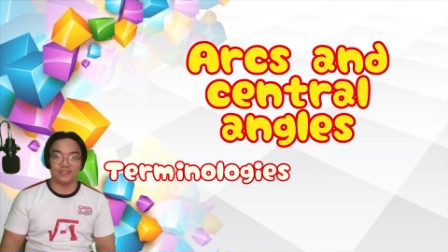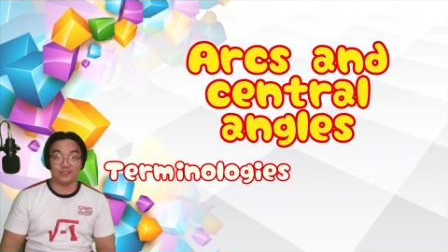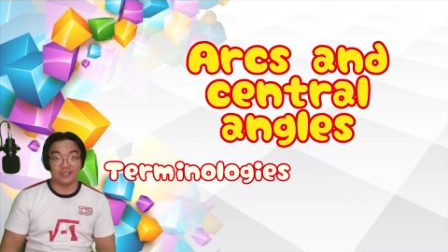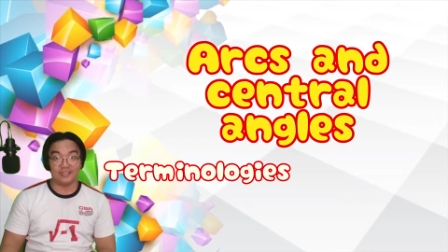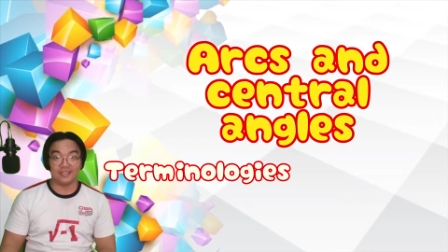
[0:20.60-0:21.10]

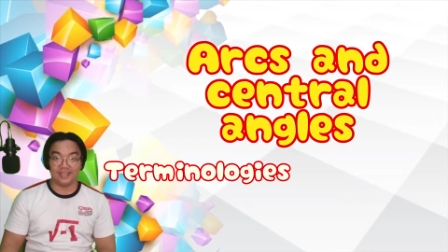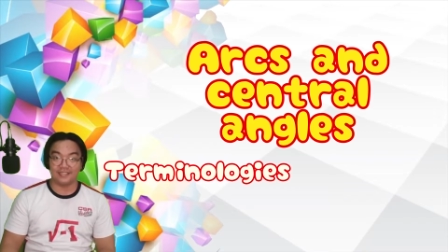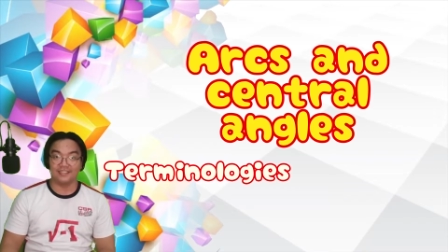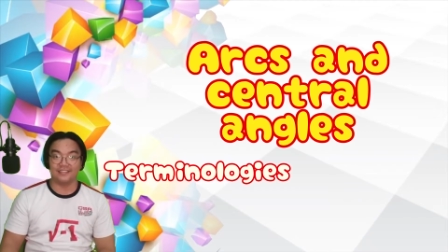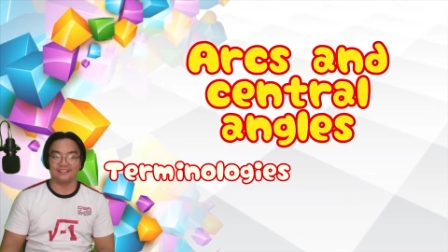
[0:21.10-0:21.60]
today's
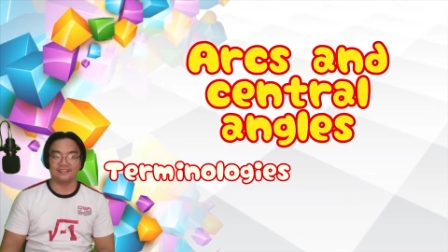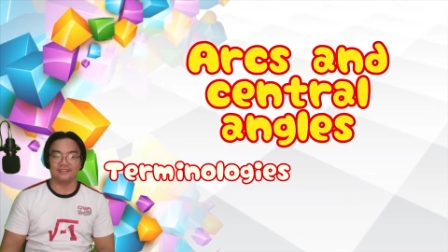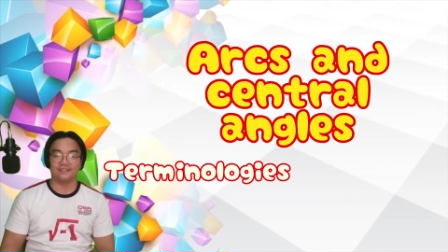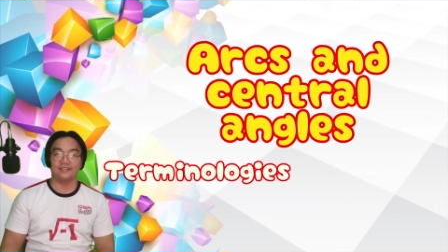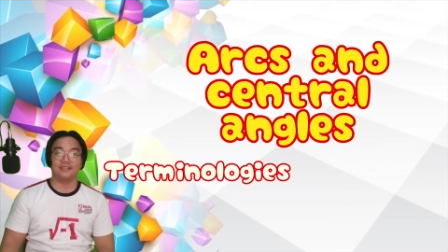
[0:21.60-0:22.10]
lesson.
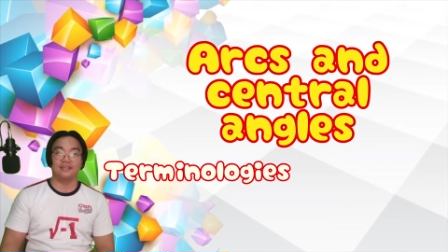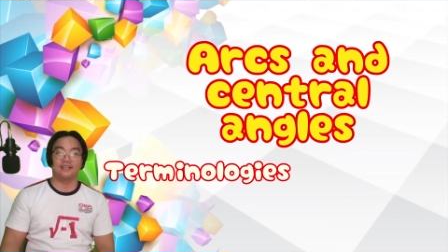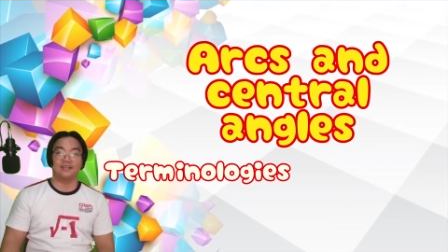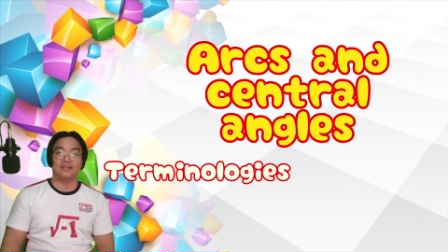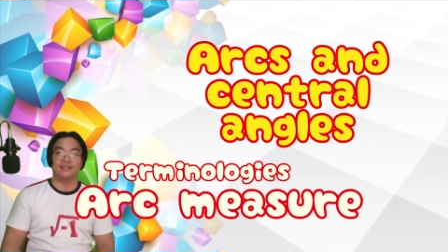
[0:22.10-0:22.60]

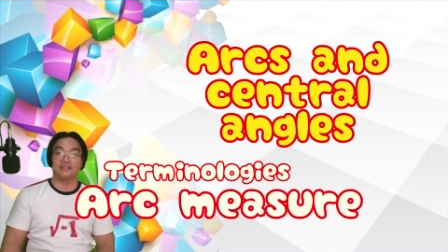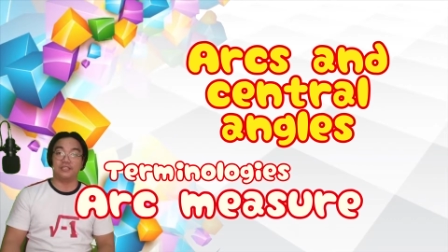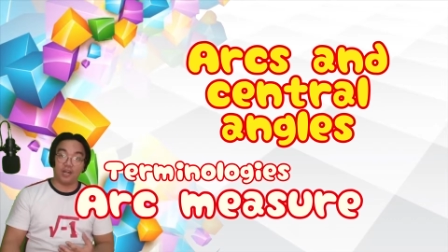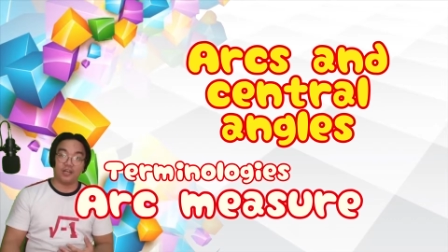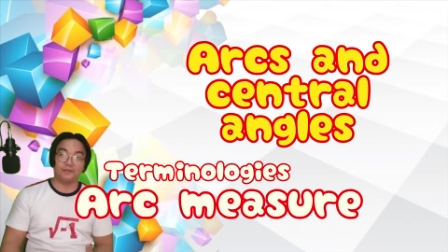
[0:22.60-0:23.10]

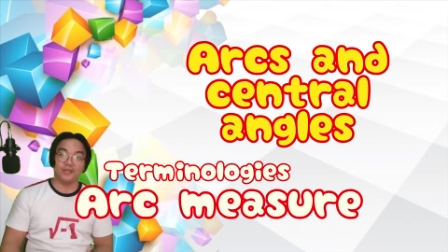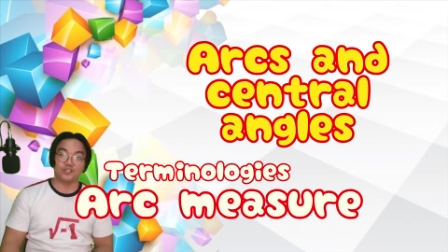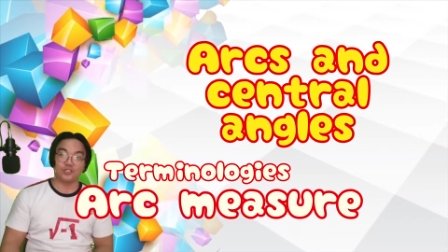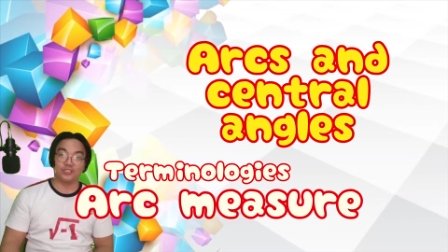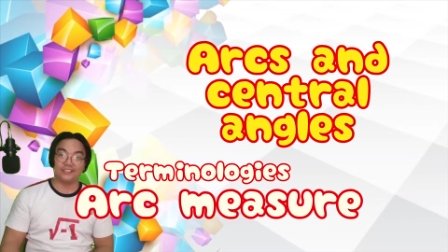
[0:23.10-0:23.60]
The arc measure.